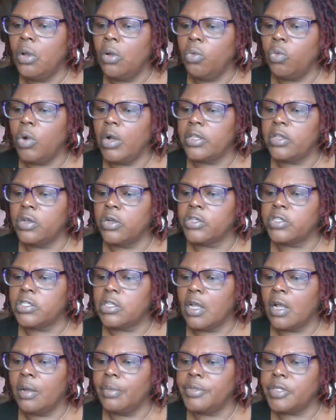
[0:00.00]
what your
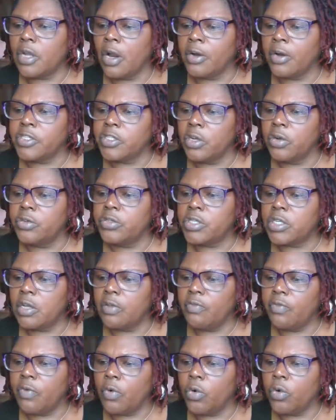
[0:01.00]
subs are
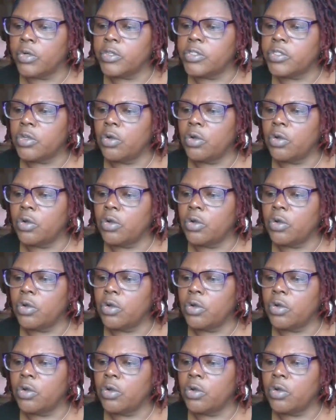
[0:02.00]
searching for,